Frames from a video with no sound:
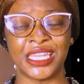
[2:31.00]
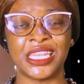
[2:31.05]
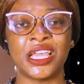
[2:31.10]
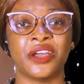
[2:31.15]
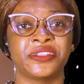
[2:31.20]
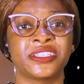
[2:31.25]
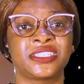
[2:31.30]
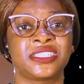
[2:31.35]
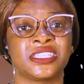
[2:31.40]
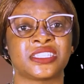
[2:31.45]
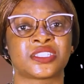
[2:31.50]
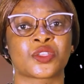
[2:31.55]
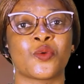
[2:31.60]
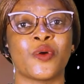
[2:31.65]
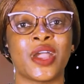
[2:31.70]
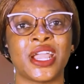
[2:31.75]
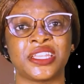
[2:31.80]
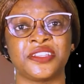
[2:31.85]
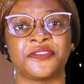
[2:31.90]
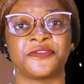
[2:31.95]
Now, this is
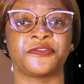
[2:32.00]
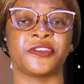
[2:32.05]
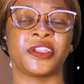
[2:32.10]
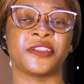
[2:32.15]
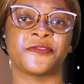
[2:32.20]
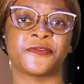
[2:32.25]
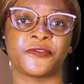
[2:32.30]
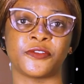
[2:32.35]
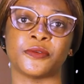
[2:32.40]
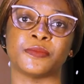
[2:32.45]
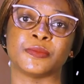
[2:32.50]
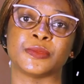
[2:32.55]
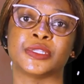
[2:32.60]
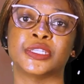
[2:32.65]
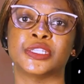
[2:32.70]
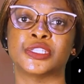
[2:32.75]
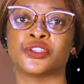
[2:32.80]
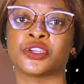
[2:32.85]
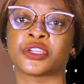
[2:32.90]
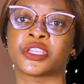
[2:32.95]
quite different from
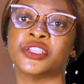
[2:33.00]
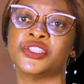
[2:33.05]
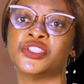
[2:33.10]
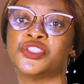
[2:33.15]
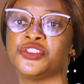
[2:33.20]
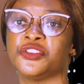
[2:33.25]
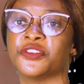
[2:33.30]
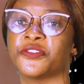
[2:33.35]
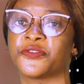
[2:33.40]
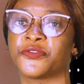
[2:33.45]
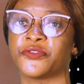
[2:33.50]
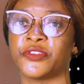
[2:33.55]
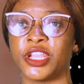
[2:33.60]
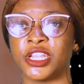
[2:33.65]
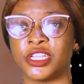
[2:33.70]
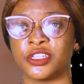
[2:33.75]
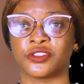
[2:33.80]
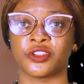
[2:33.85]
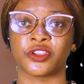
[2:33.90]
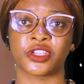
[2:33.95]
talking to your
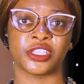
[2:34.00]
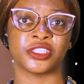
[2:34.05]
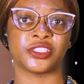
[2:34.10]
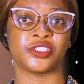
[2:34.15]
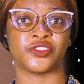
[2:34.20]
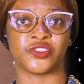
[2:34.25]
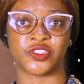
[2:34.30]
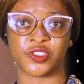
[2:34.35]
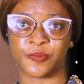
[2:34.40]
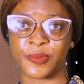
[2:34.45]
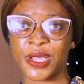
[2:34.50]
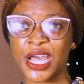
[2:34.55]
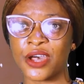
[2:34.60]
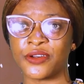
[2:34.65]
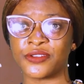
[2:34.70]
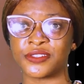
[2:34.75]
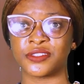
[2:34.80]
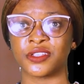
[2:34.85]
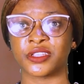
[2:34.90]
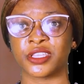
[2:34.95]
friend, talking to your
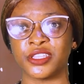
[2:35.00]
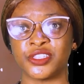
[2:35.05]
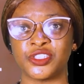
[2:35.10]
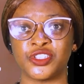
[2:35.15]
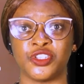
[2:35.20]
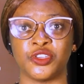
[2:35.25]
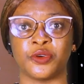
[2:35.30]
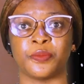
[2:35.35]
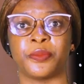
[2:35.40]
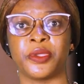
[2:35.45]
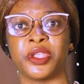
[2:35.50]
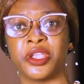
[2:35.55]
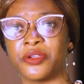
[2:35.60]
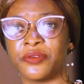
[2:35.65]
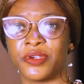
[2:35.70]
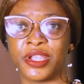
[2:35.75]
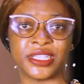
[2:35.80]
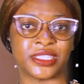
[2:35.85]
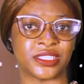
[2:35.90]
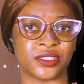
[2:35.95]
spouse, talking to your
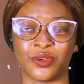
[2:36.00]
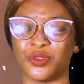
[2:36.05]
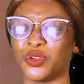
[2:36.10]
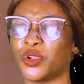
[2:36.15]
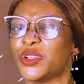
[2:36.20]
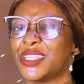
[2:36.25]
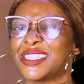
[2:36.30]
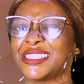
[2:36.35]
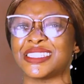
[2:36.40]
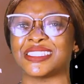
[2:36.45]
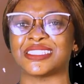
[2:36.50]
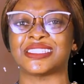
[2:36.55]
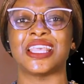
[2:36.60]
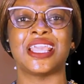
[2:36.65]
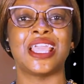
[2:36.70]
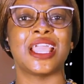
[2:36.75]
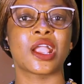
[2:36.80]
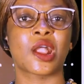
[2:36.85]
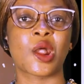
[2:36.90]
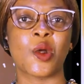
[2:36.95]
parents. No, this is
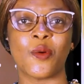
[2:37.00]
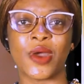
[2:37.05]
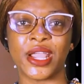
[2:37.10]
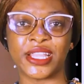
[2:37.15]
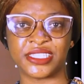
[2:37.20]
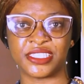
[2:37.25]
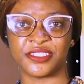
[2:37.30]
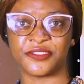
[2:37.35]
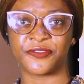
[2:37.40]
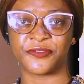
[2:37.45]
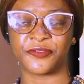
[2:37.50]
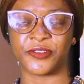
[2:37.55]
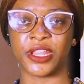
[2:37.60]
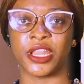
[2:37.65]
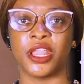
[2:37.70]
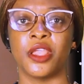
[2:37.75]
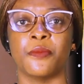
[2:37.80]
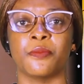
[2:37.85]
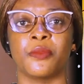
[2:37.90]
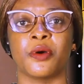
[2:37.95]
quite
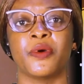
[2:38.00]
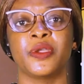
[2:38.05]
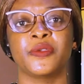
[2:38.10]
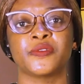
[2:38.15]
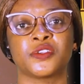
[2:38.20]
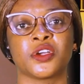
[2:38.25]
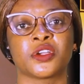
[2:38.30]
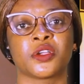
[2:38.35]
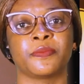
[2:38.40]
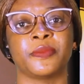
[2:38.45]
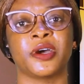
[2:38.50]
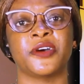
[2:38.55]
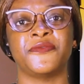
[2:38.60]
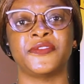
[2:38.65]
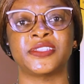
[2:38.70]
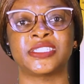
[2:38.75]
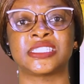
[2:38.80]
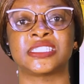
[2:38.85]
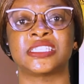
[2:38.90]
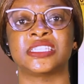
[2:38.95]
different. But when you talk
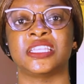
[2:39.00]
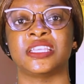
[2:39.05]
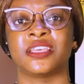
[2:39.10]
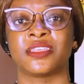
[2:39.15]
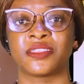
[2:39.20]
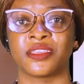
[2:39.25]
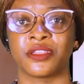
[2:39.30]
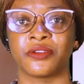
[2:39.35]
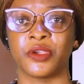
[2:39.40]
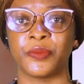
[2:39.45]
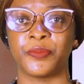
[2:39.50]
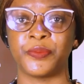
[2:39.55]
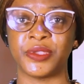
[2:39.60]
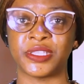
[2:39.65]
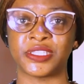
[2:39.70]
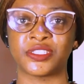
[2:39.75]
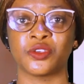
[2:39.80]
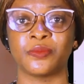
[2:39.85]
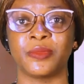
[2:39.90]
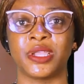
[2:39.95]
about visiting a
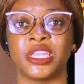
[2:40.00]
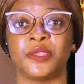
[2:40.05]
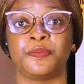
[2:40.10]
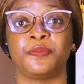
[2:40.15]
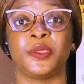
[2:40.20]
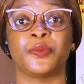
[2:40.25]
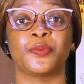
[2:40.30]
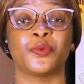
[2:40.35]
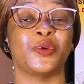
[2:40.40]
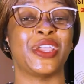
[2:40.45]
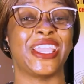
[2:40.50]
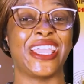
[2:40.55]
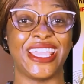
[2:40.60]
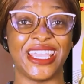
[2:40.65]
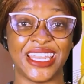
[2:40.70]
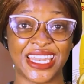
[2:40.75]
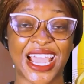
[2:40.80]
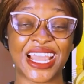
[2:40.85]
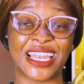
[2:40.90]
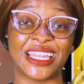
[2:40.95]
therapist, so many people,
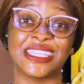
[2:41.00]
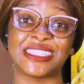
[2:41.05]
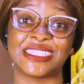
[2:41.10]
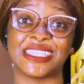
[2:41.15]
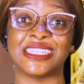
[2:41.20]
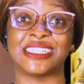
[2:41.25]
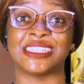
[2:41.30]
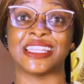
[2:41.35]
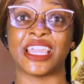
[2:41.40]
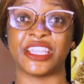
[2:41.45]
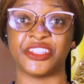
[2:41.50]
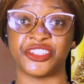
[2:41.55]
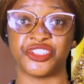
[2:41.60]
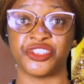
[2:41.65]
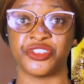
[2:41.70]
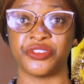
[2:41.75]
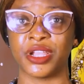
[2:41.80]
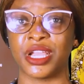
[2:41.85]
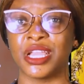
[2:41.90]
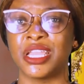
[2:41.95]
at least in
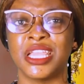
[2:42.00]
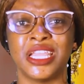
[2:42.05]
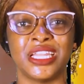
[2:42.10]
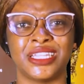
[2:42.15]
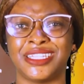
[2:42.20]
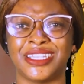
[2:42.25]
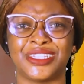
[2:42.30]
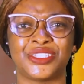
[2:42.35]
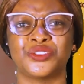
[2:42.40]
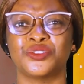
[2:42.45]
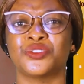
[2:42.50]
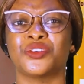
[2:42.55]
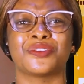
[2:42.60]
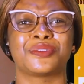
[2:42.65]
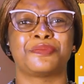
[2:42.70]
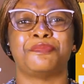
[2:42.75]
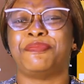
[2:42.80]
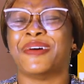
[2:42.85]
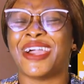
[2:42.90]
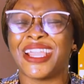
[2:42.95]
Nigeria, they do
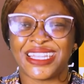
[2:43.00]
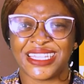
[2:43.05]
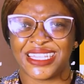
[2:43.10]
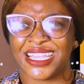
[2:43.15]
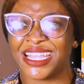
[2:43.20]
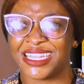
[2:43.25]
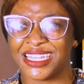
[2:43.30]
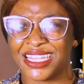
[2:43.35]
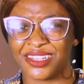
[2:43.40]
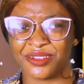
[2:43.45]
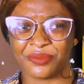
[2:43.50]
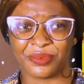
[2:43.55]
not buy the idea.